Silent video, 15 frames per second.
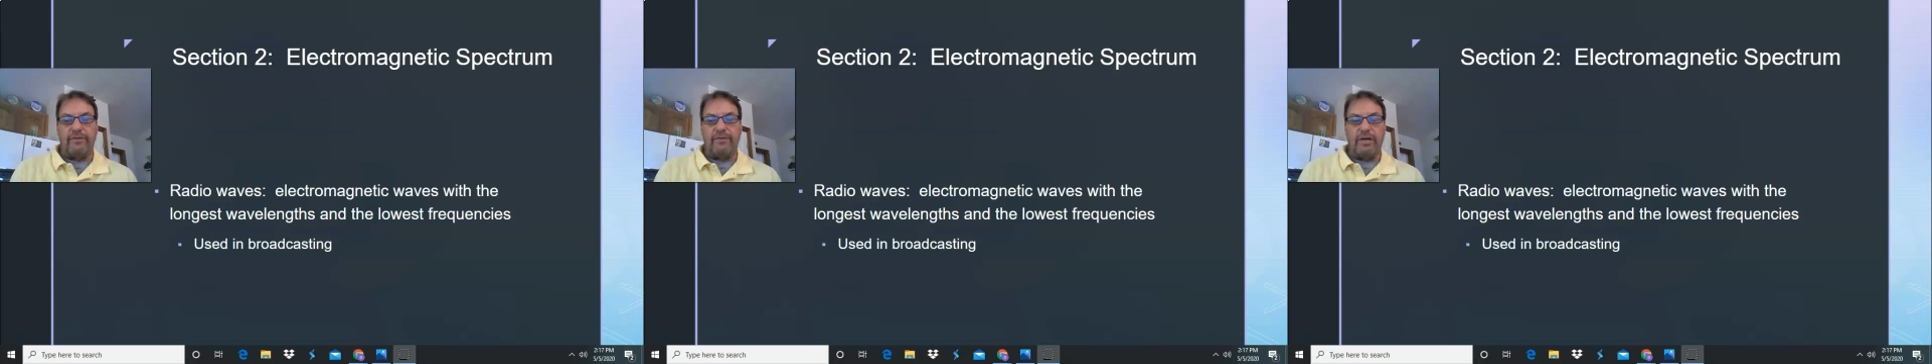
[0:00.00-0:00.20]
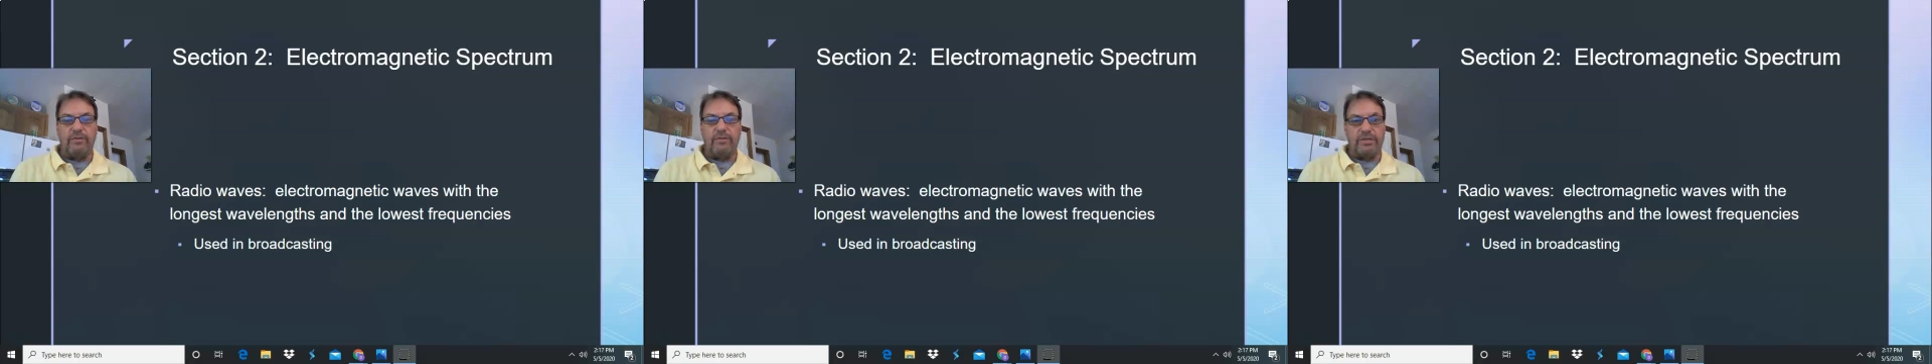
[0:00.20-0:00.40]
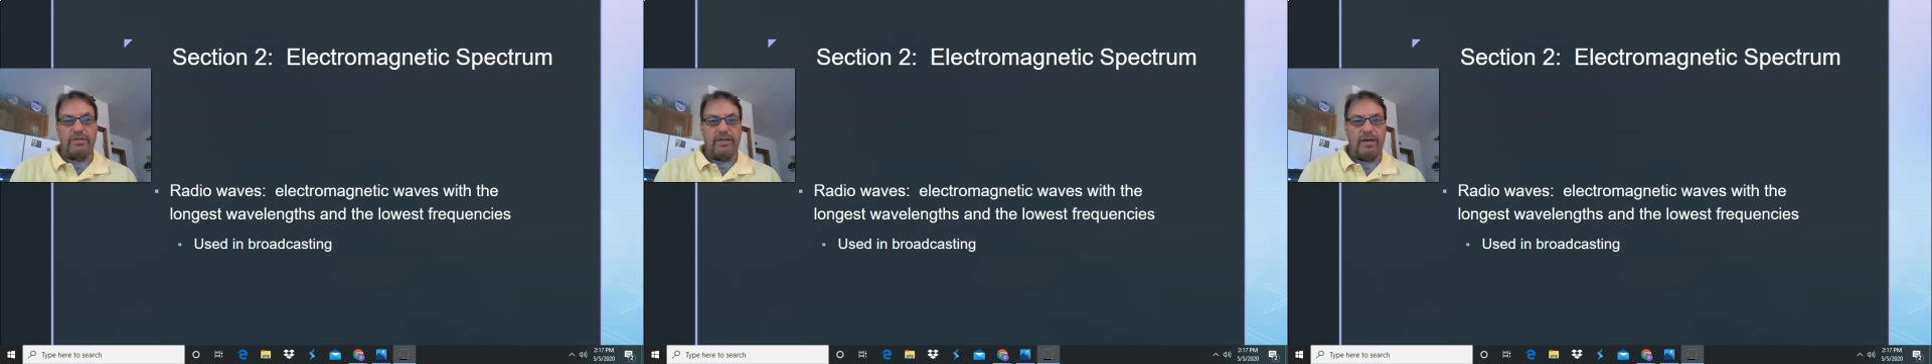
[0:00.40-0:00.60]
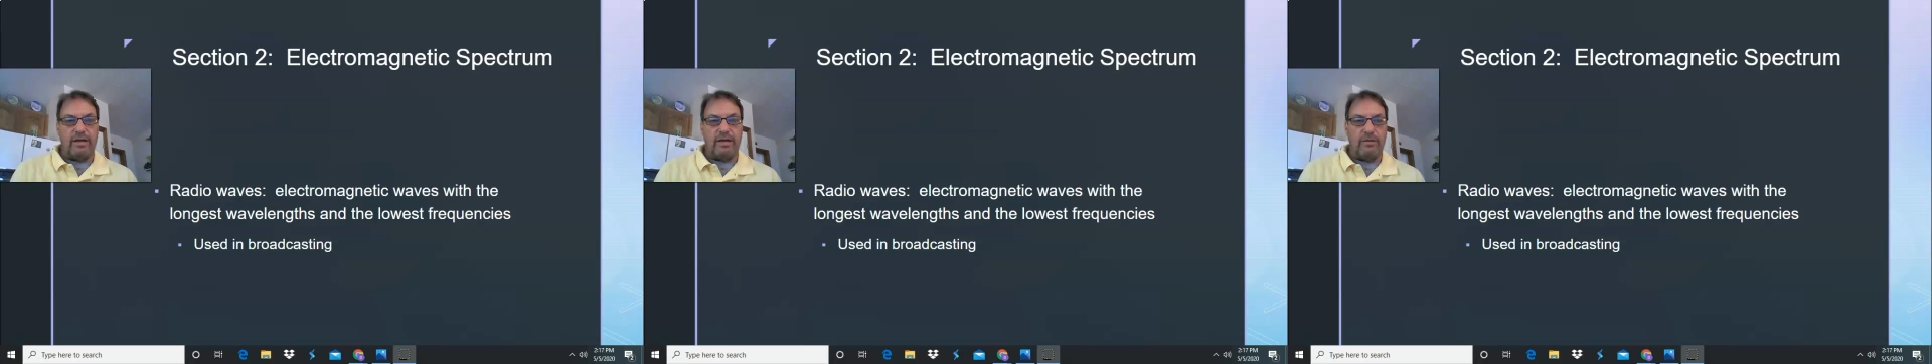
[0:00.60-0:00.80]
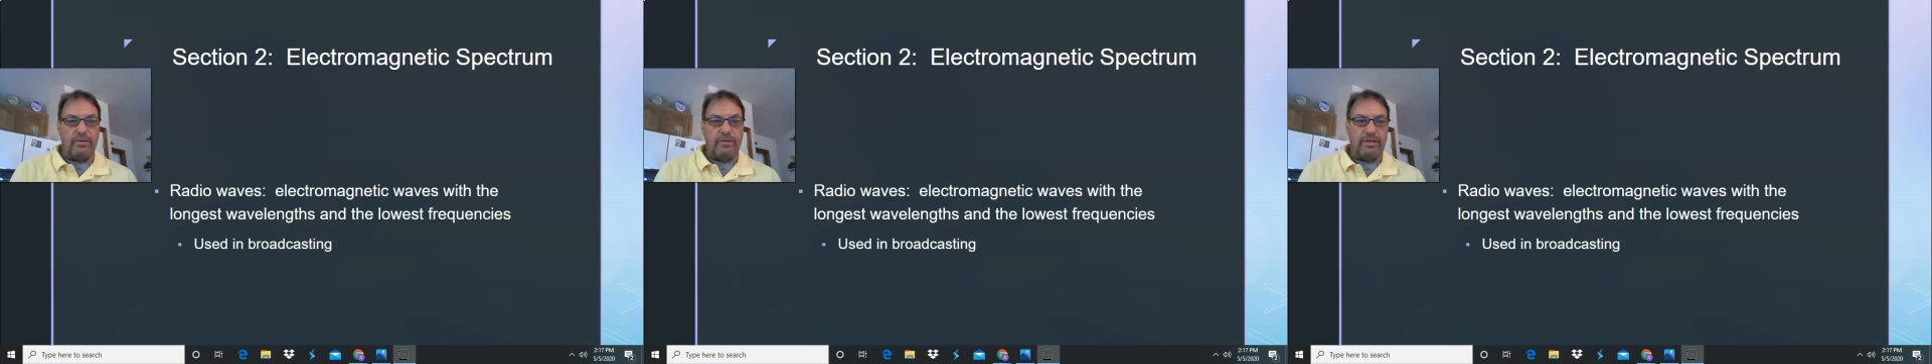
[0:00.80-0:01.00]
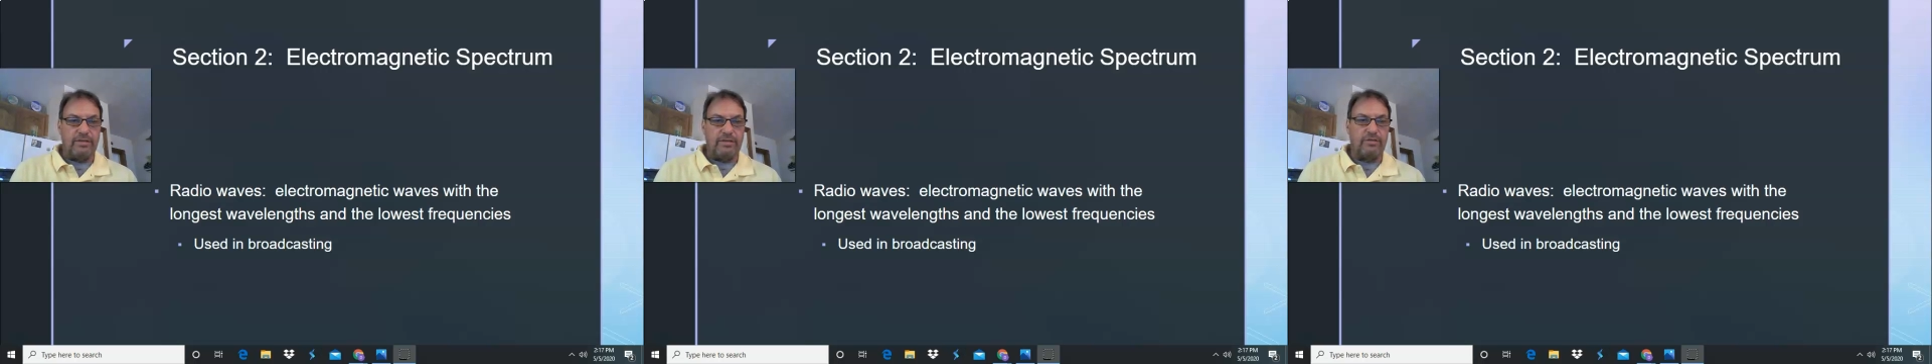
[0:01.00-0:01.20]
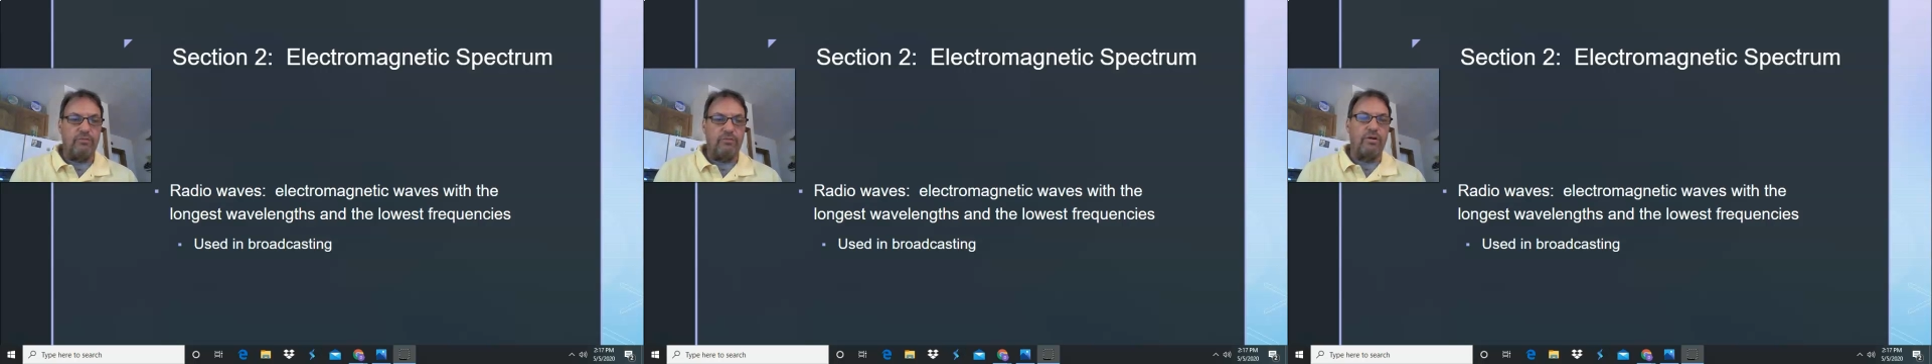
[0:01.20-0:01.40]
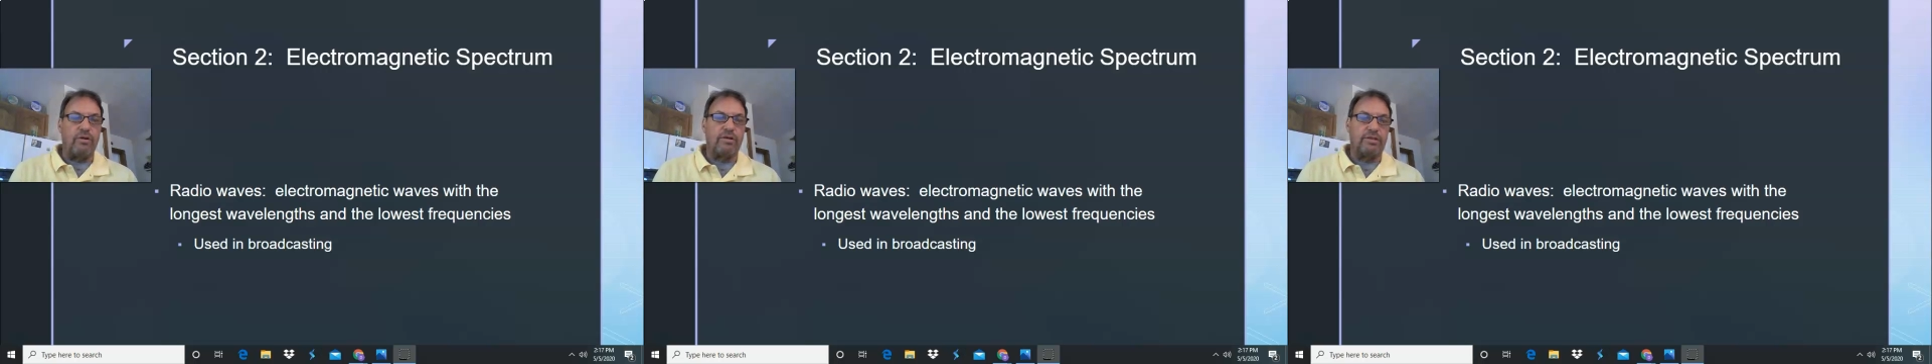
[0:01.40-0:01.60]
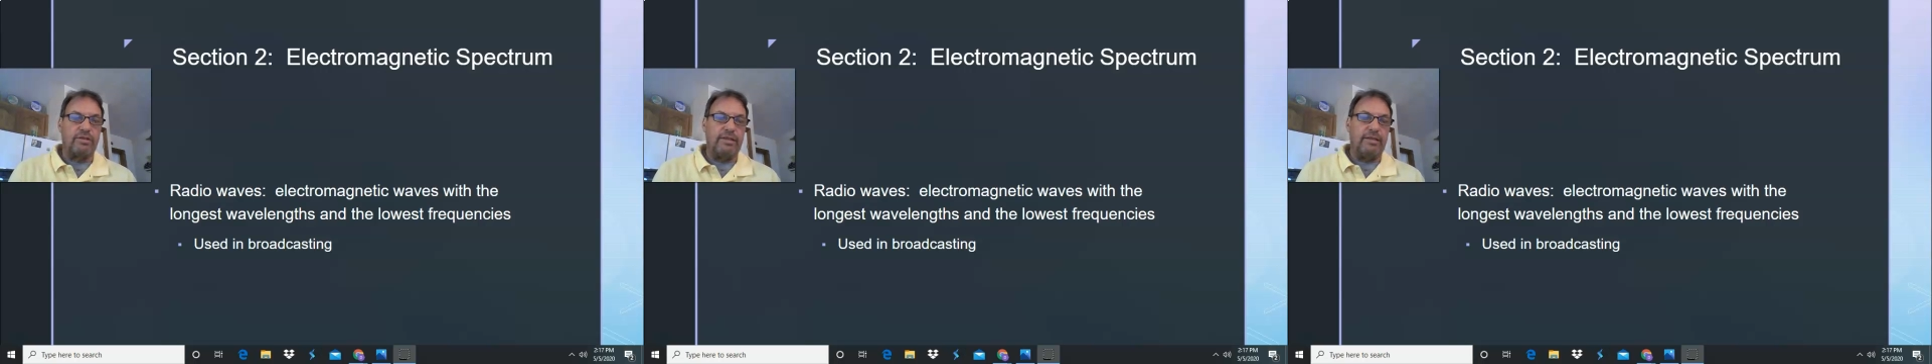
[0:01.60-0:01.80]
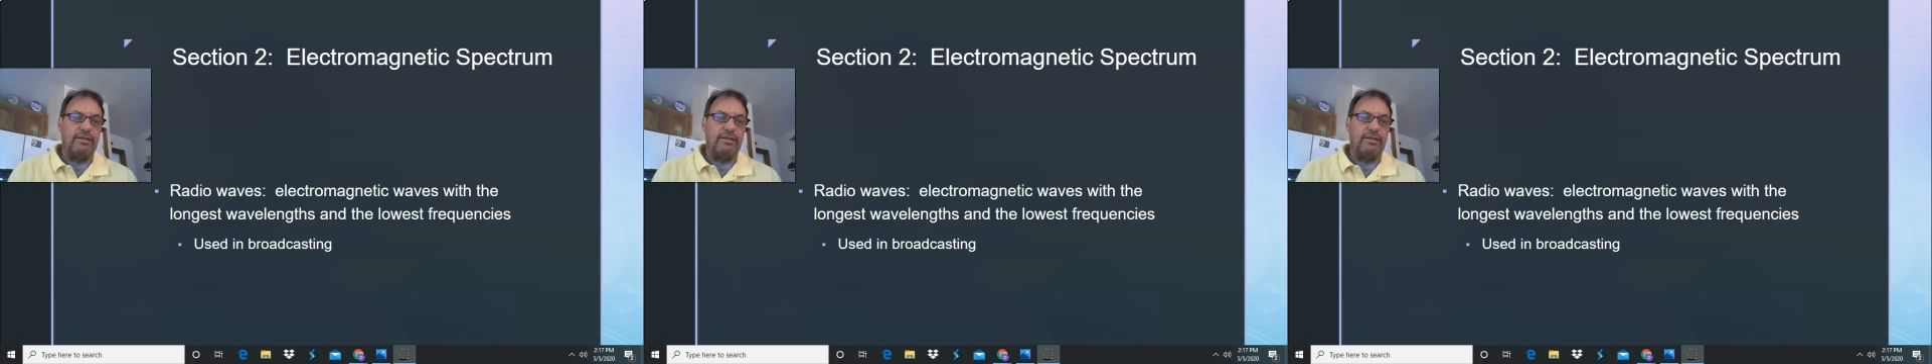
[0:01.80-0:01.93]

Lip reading: frequency always works